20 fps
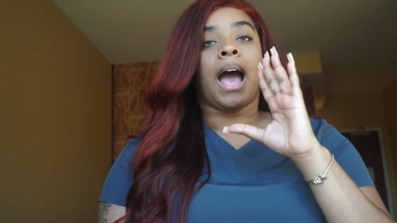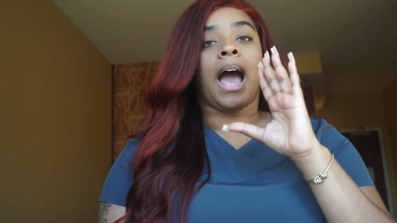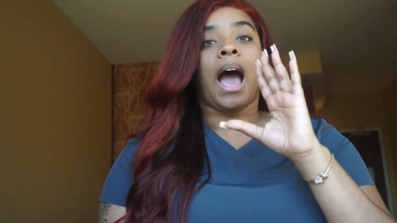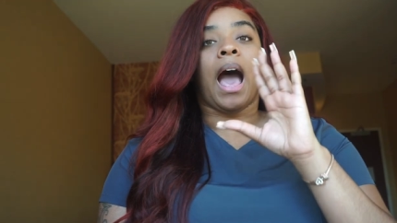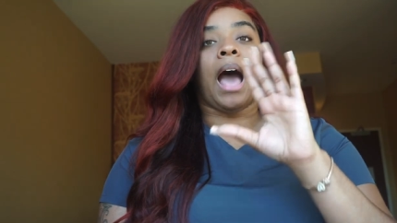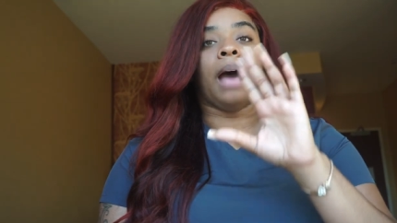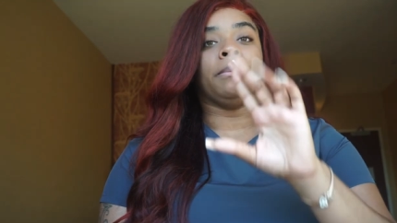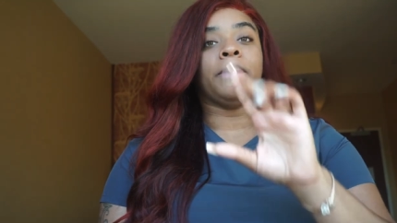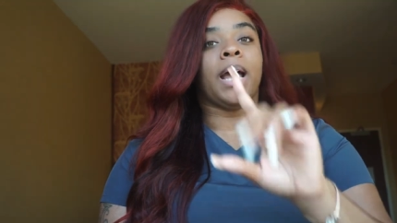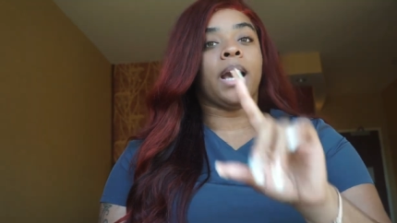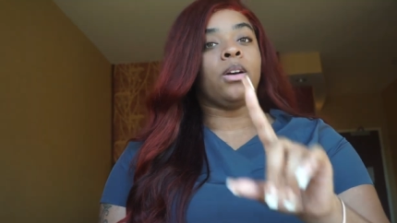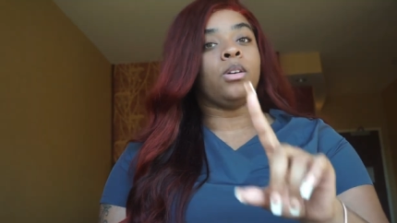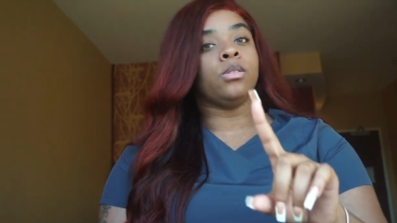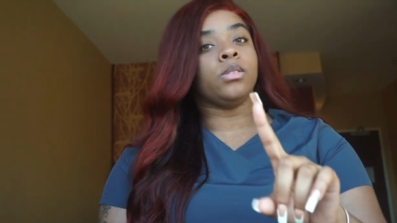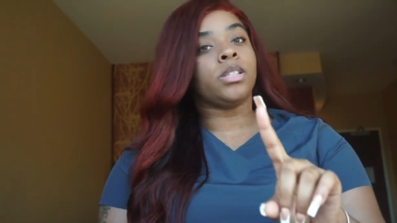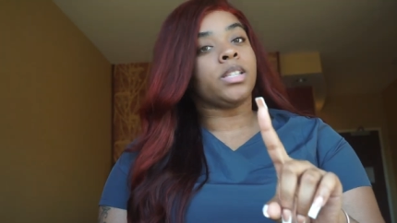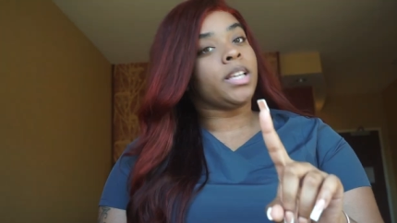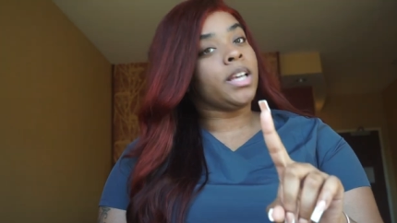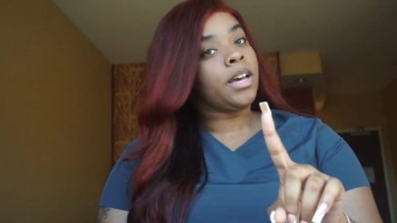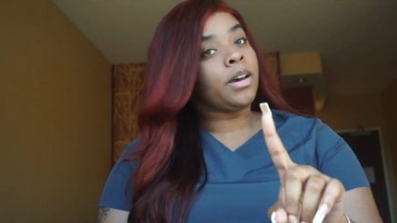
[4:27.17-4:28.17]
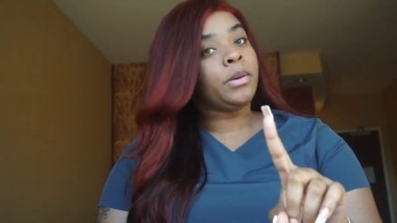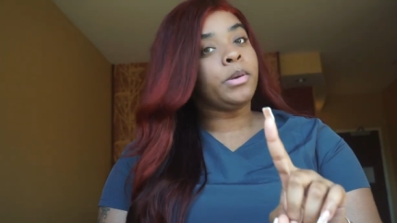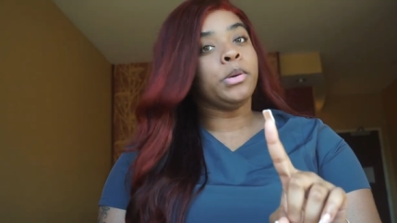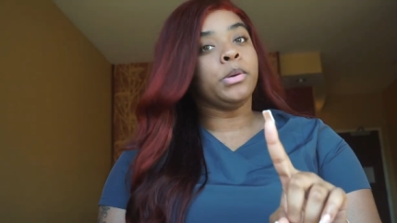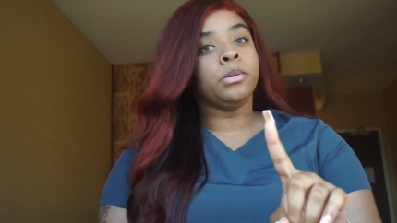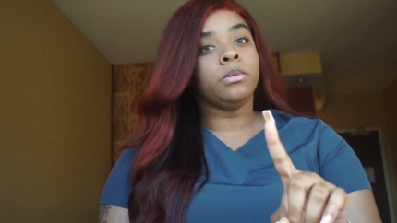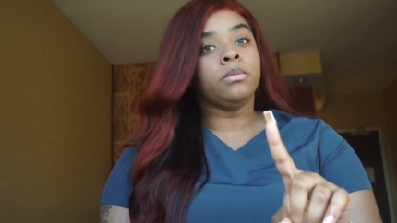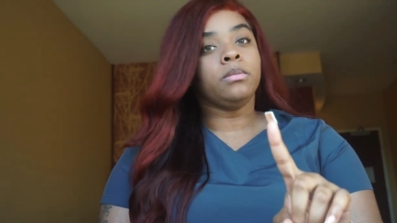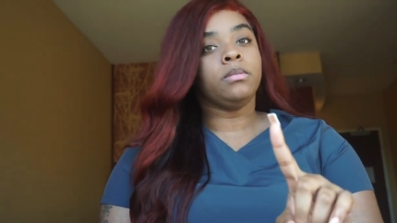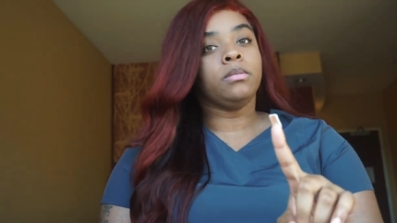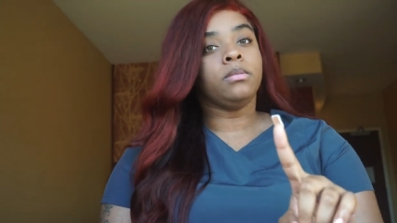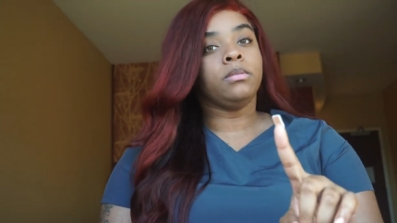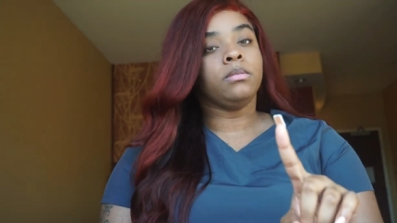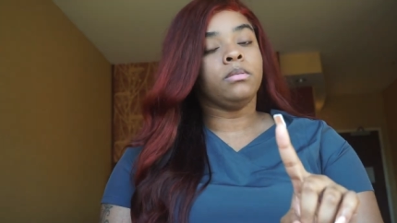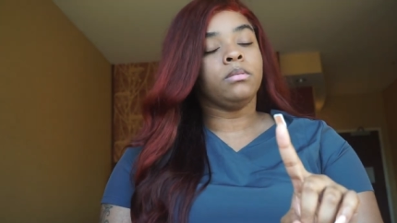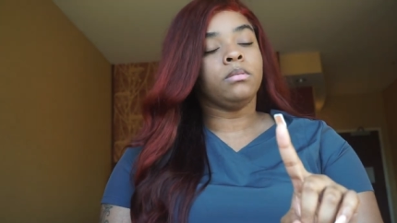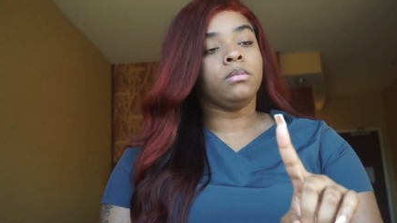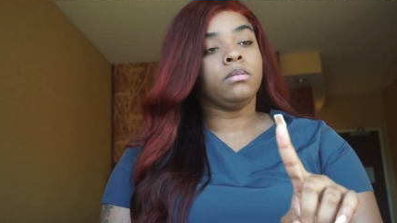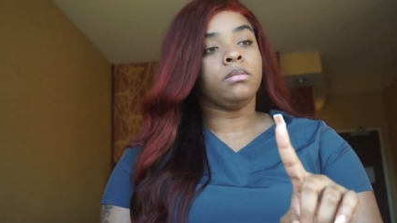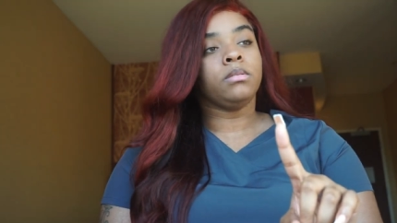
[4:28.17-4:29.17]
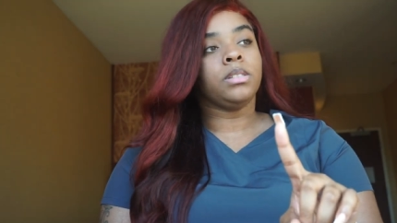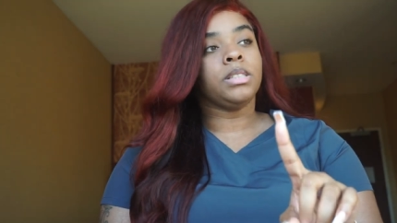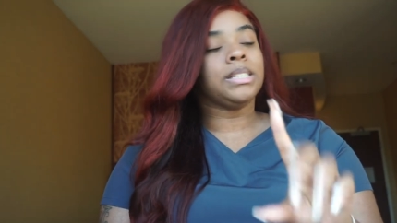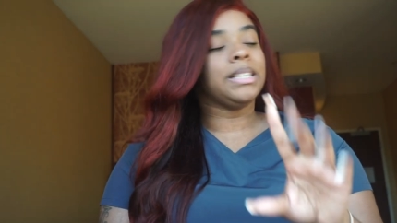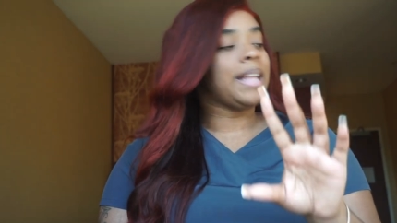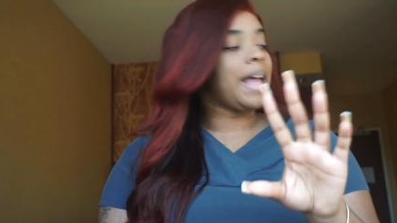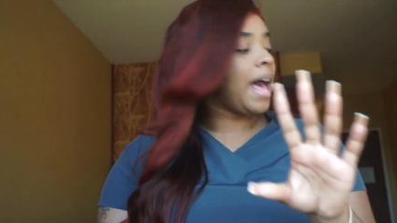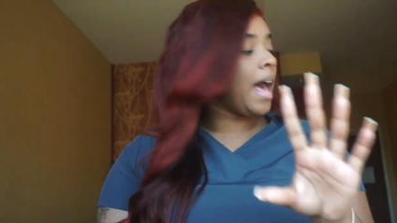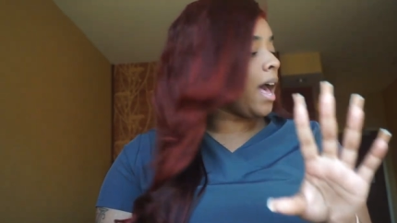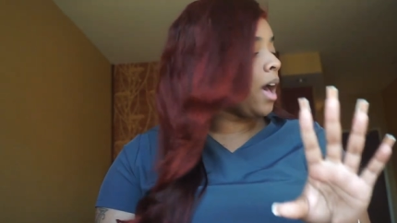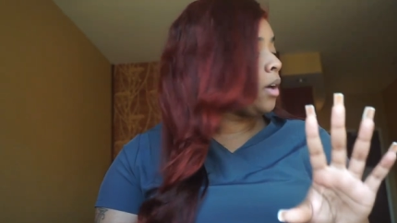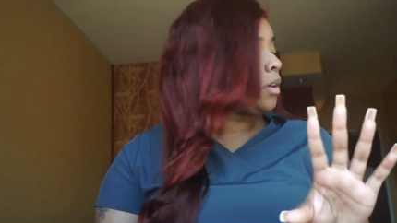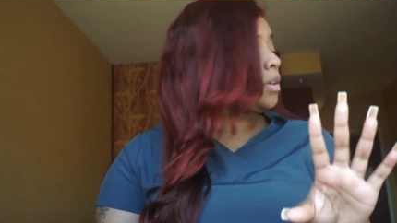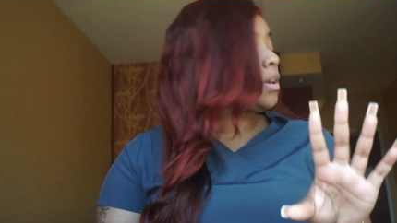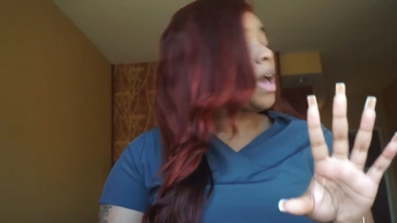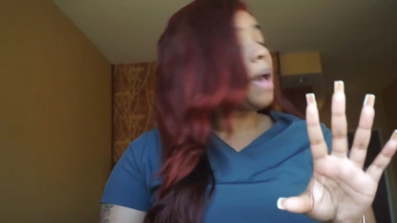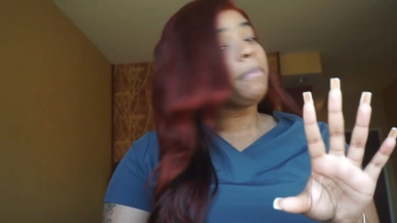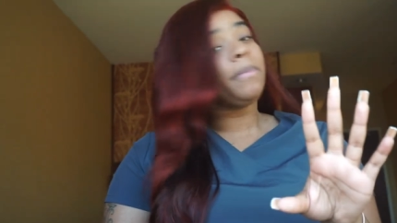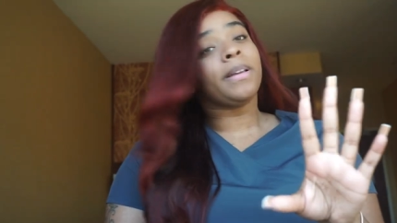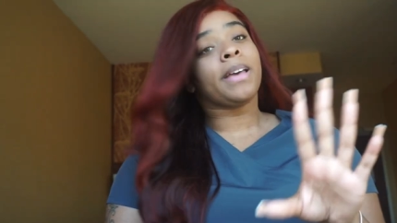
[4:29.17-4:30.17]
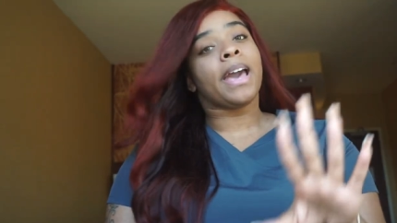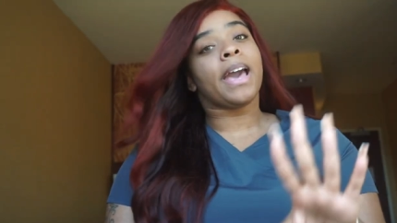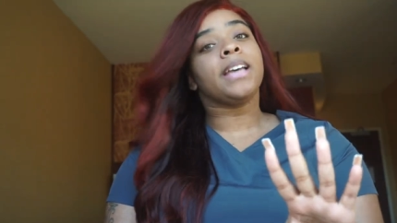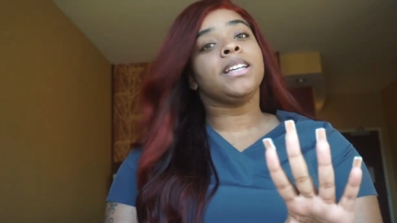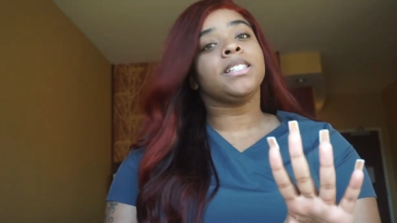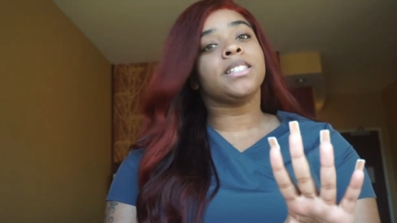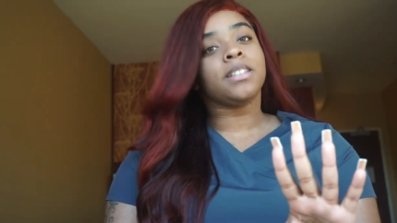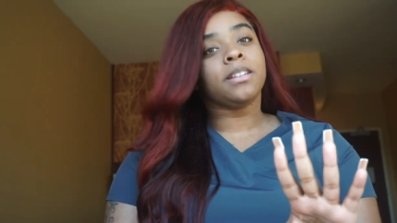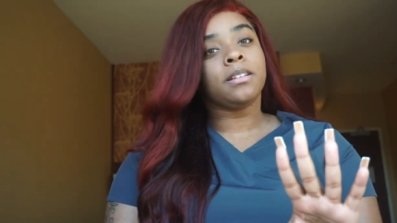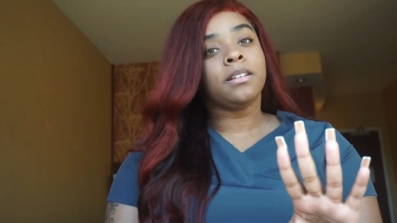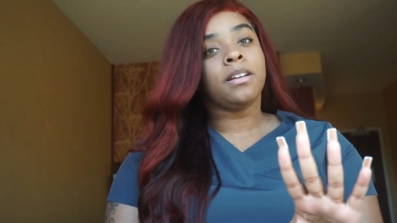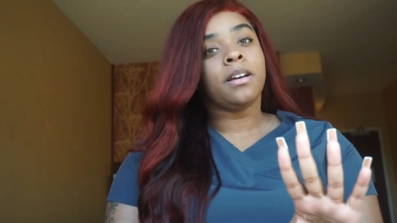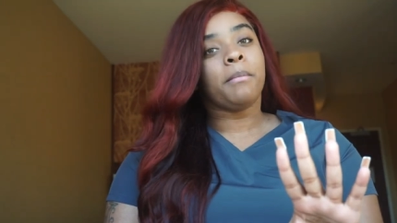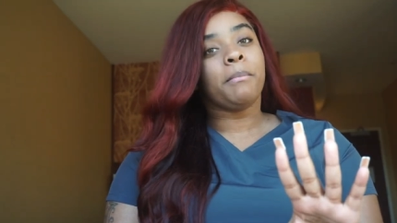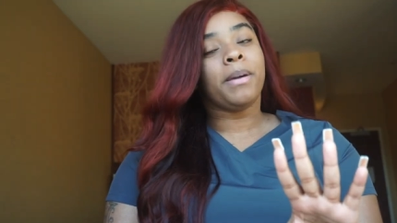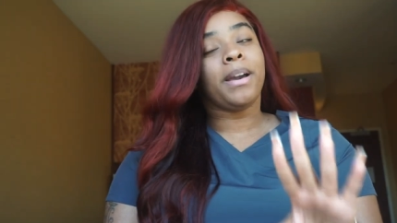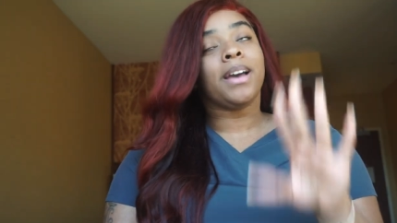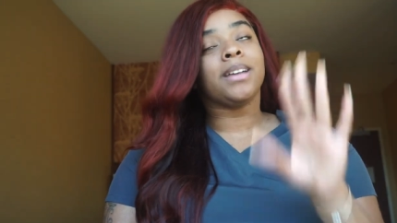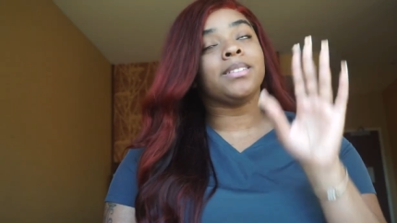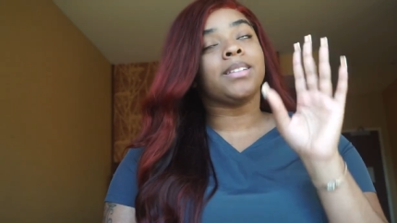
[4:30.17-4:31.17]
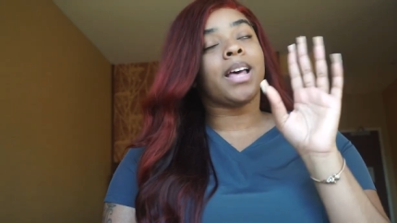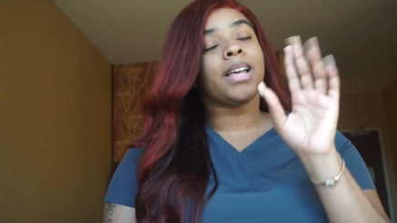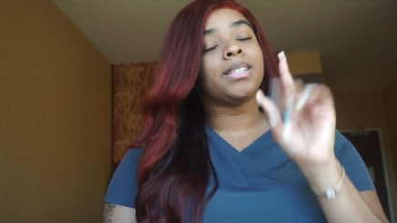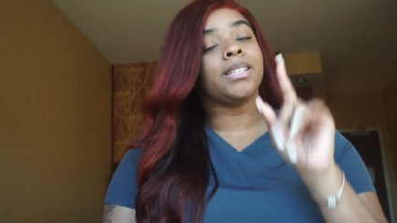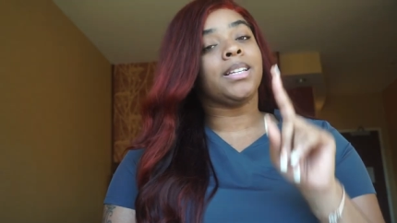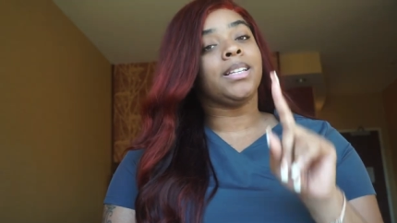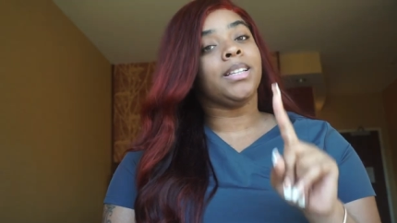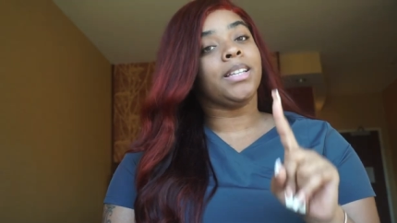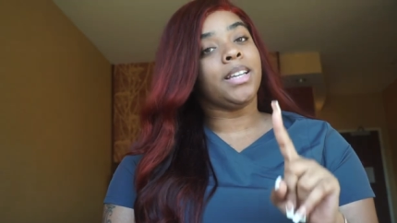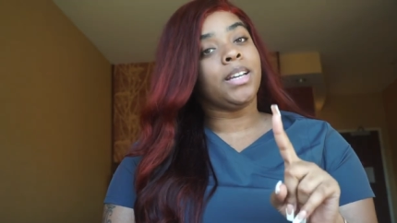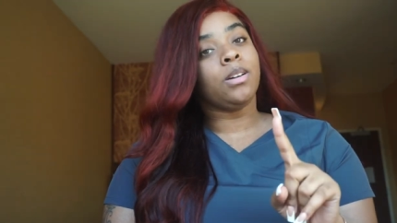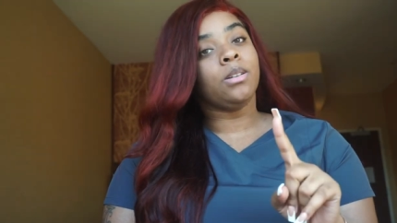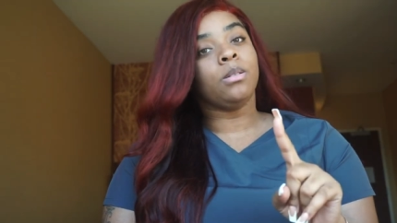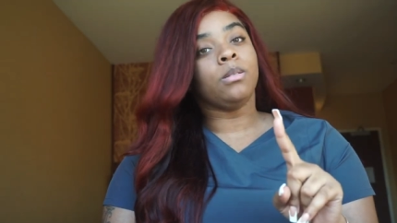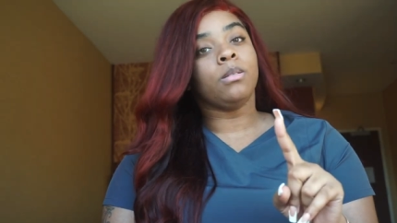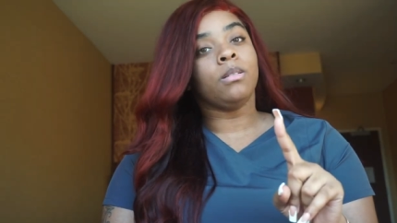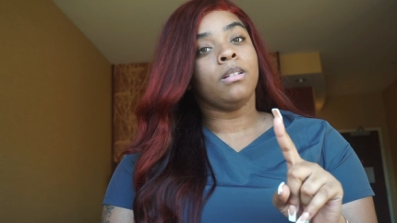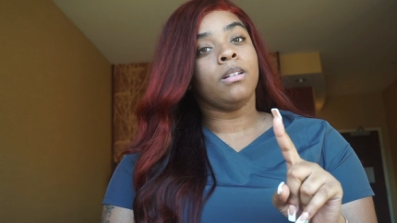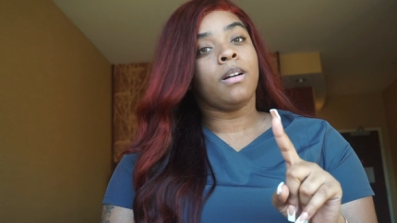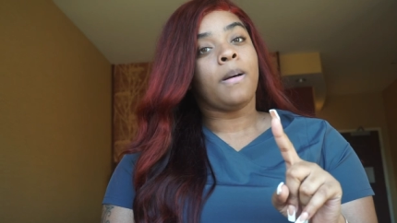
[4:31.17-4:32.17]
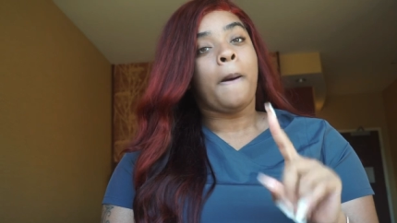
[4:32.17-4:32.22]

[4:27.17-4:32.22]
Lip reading: I'm not going to tell you to lie on your application, because that's illegal.